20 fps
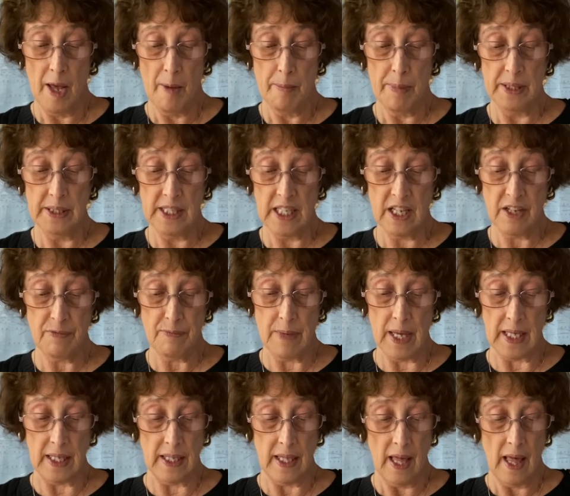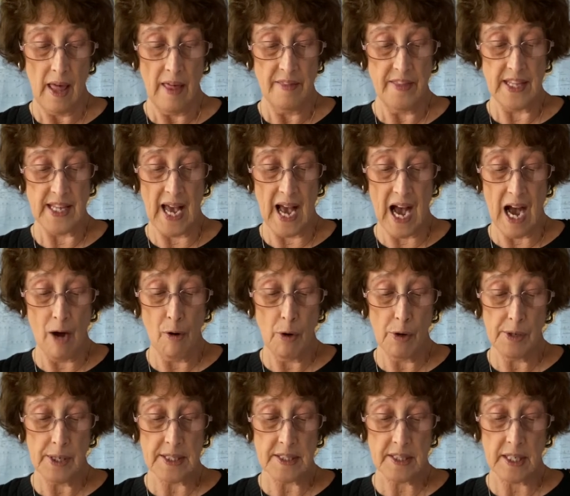believe me, the
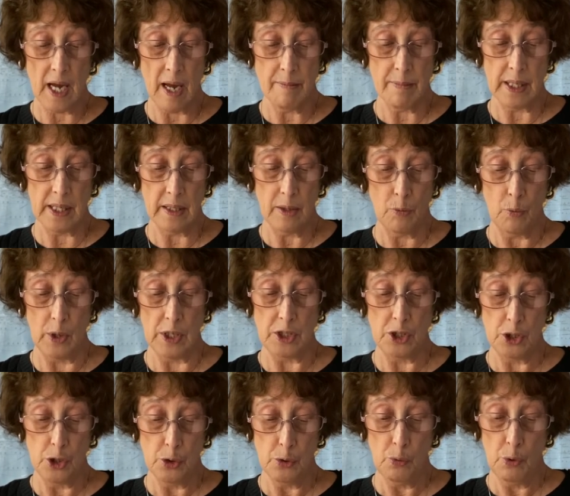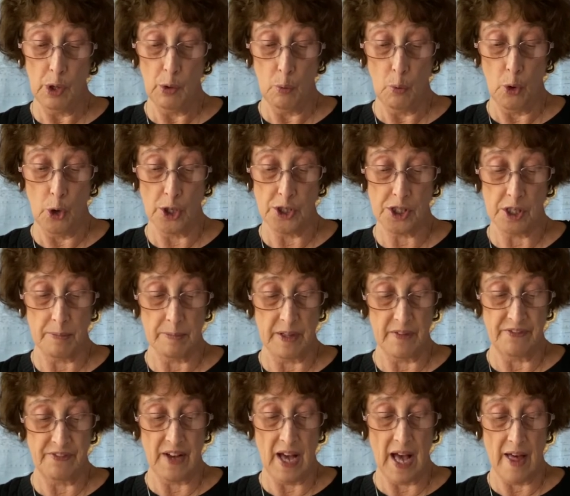hour is coming when you will worship the
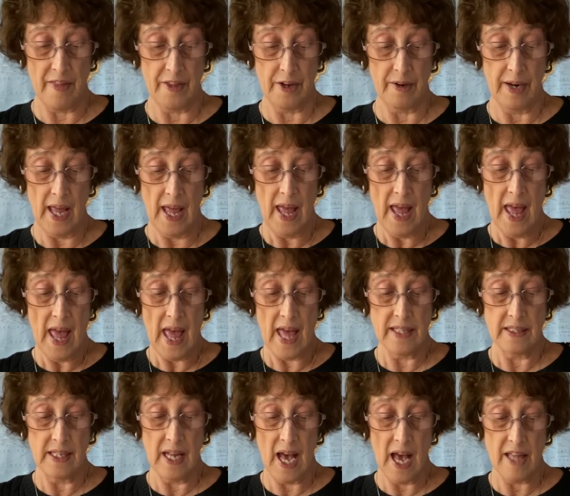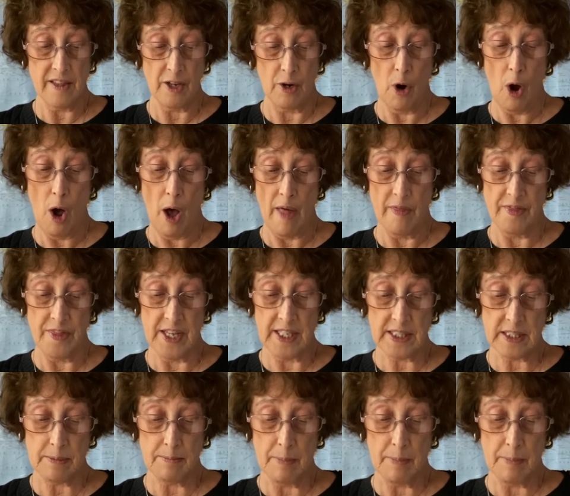Father, and neither on this